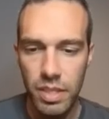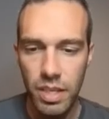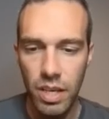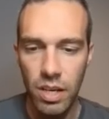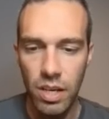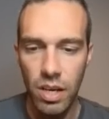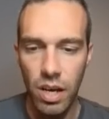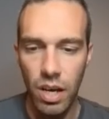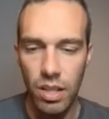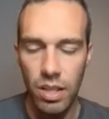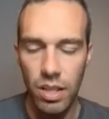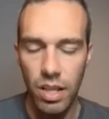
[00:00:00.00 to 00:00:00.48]

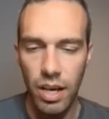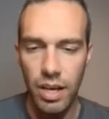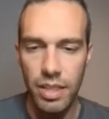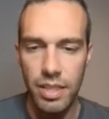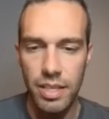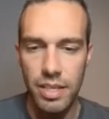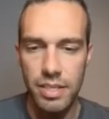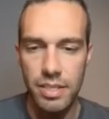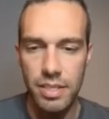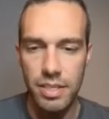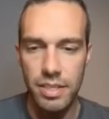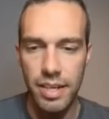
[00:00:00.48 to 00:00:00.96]
a lot of
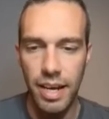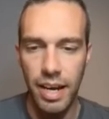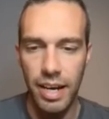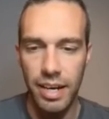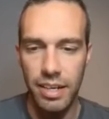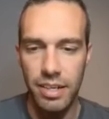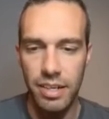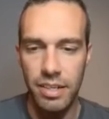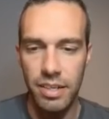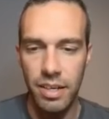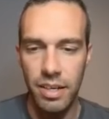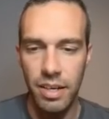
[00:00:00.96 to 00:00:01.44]
these
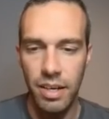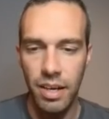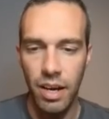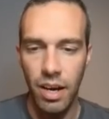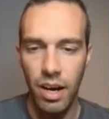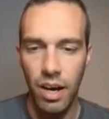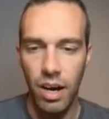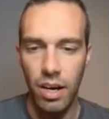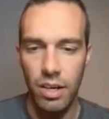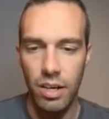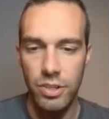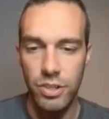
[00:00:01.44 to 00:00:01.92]
attack
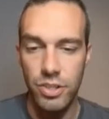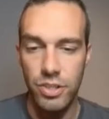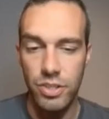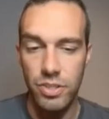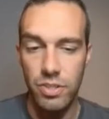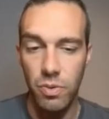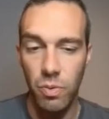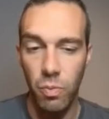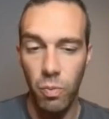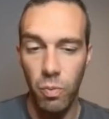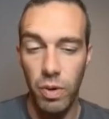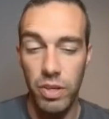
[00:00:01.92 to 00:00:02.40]
are
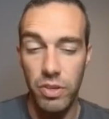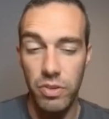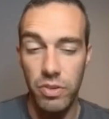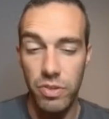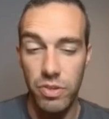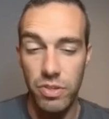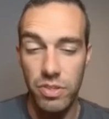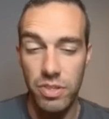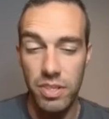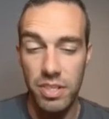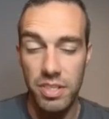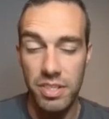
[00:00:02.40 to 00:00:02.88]
just what you
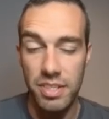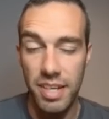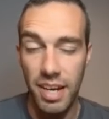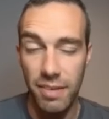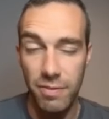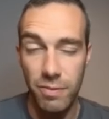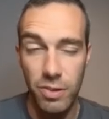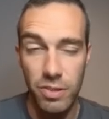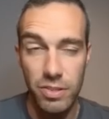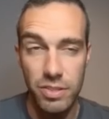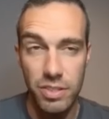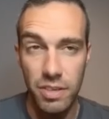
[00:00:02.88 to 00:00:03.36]
use this attack
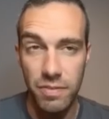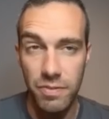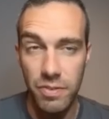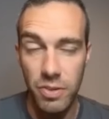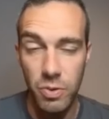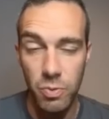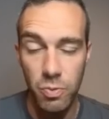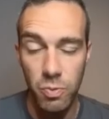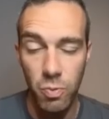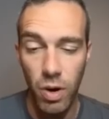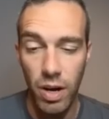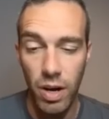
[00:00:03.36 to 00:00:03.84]
for is if
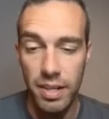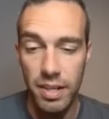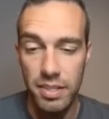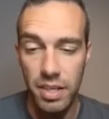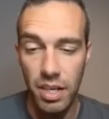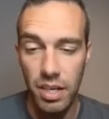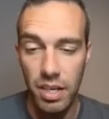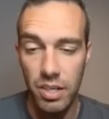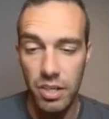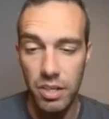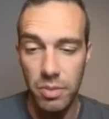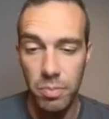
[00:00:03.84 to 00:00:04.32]
you want
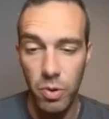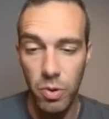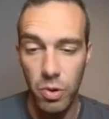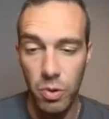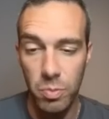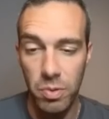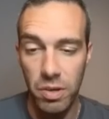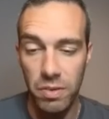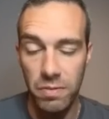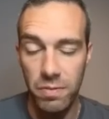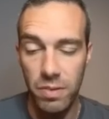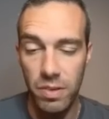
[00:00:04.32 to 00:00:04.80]
a good
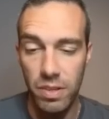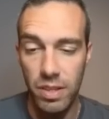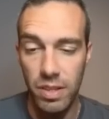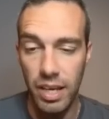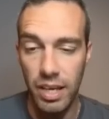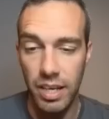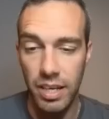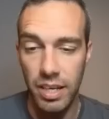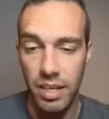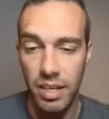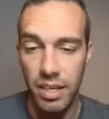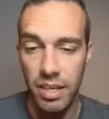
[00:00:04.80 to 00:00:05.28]
Pokemon for
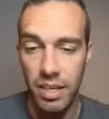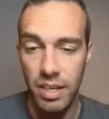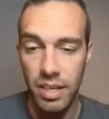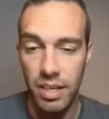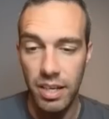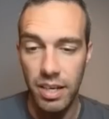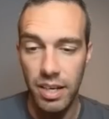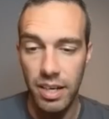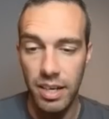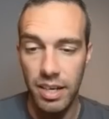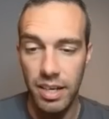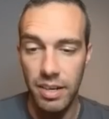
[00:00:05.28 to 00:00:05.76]
like
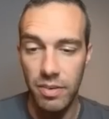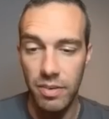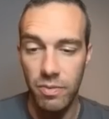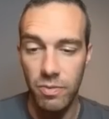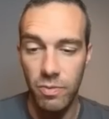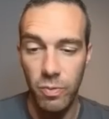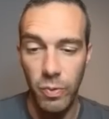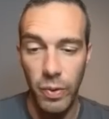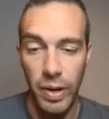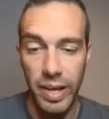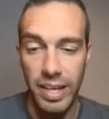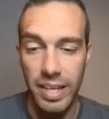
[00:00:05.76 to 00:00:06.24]

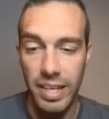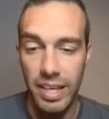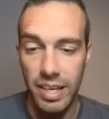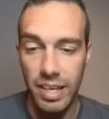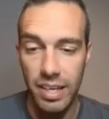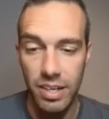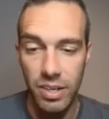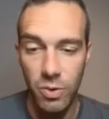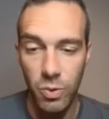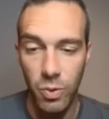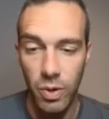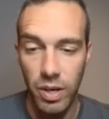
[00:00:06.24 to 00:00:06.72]

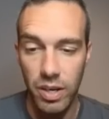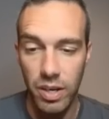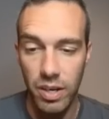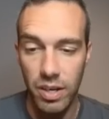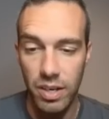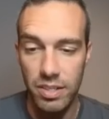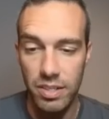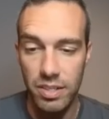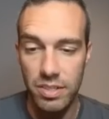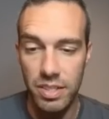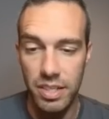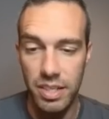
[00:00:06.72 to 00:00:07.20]
raiding, quite
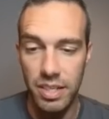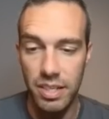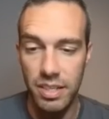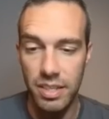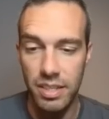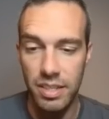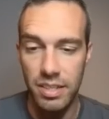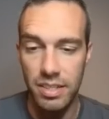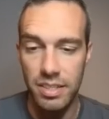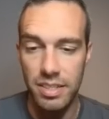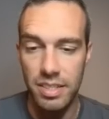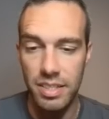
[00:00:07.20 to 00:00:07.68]
honestly.
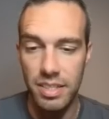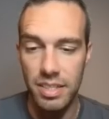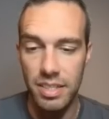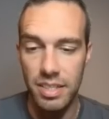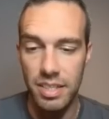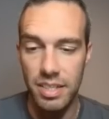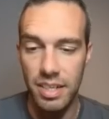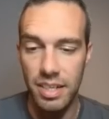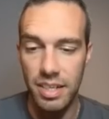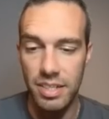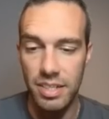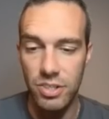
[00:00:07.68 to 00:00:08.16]

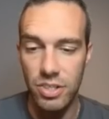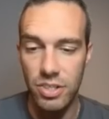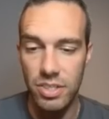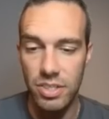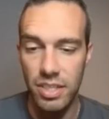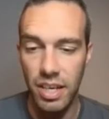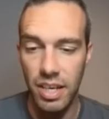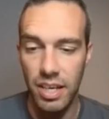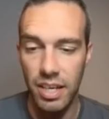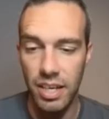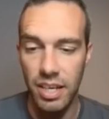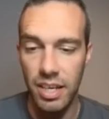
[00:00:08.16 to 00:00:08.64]
It's just
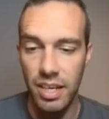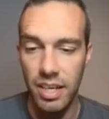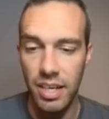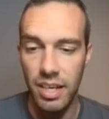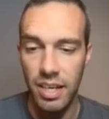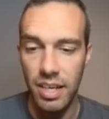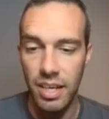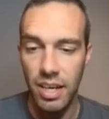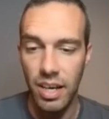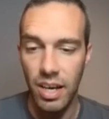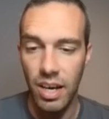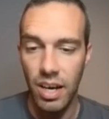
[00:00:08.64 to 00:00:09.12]
like
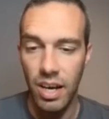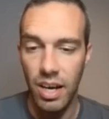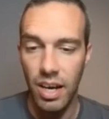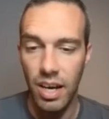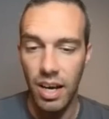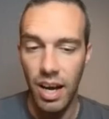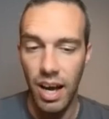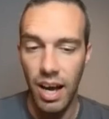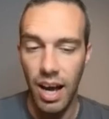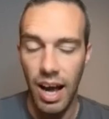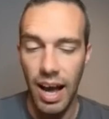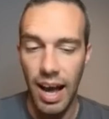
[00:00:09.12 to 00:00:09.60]

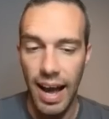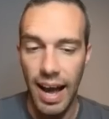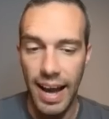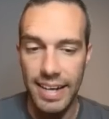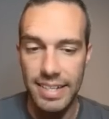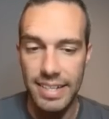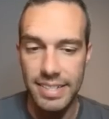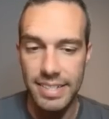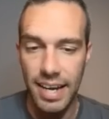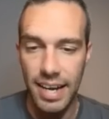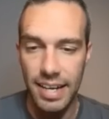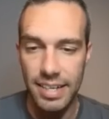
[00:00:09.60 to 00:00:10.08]
high
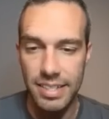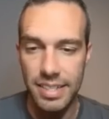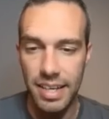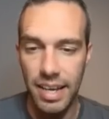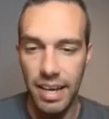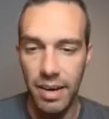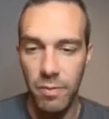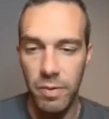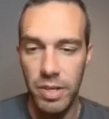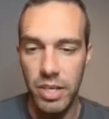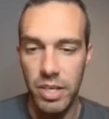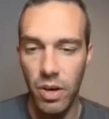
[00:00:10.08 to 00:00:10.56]
attack stat,
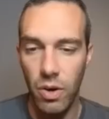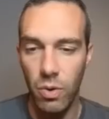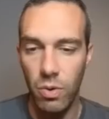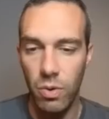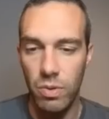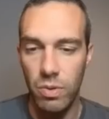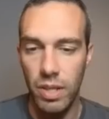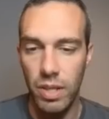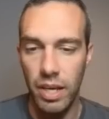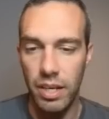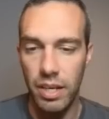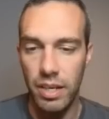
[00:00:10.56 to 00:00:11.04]
and we know
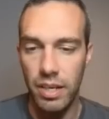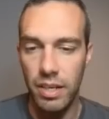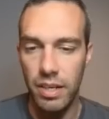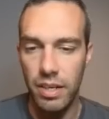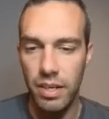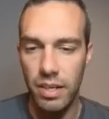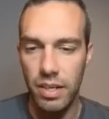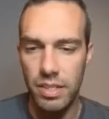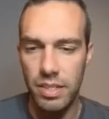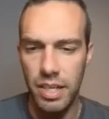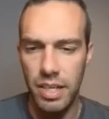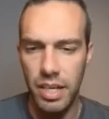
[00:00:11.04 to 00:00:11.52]
like
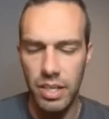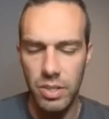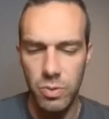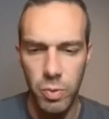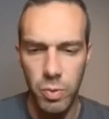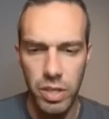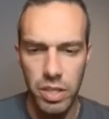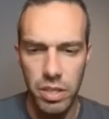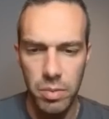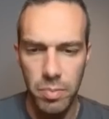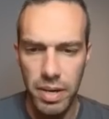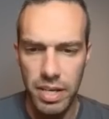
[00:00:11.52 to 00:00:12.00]
Kartana is
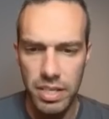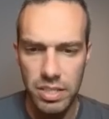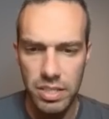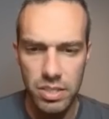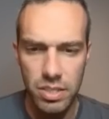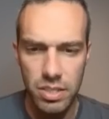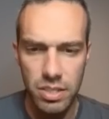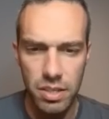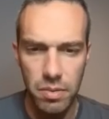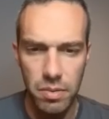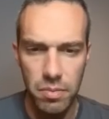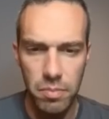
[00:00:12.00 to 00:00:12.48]
one of the
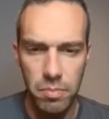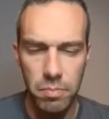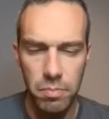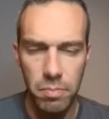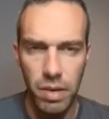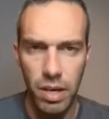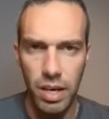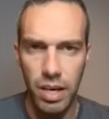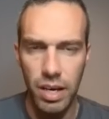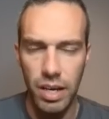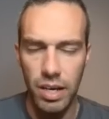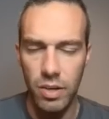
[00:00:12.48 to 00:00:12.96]
best
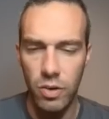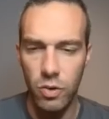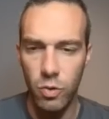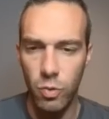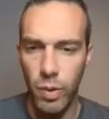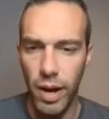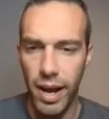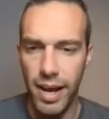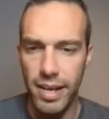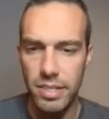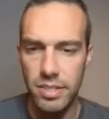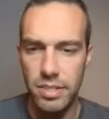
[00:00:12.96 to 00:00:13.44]

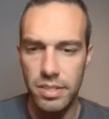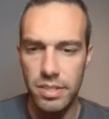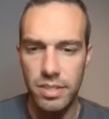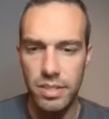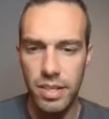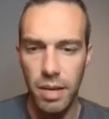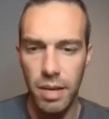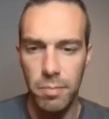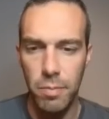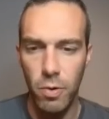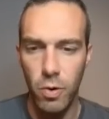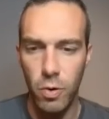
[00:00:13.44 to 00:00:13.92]
grass
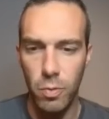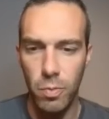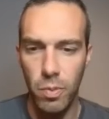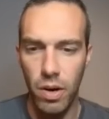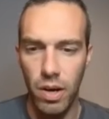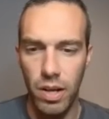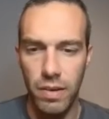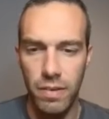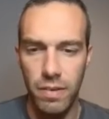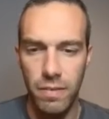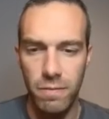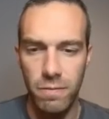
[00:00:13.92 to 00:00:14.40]
type
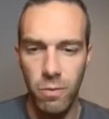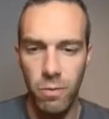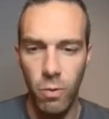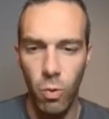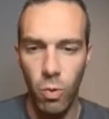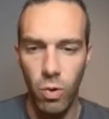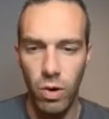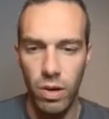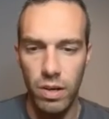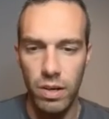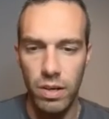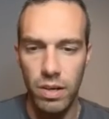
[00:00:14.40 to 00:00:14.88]
Pokemon for